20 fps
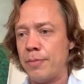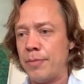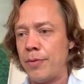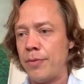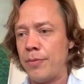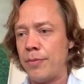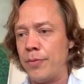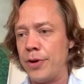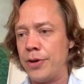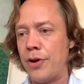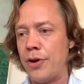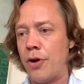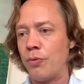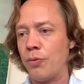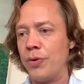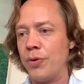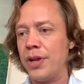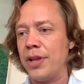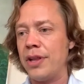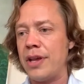but we don't
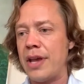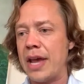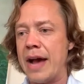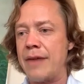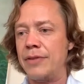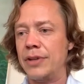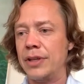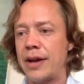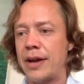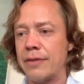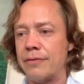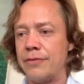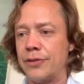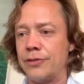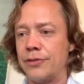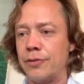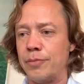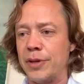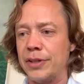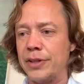really have a lot of
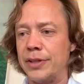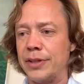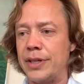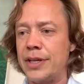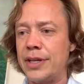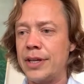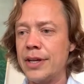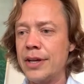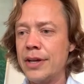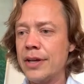visibility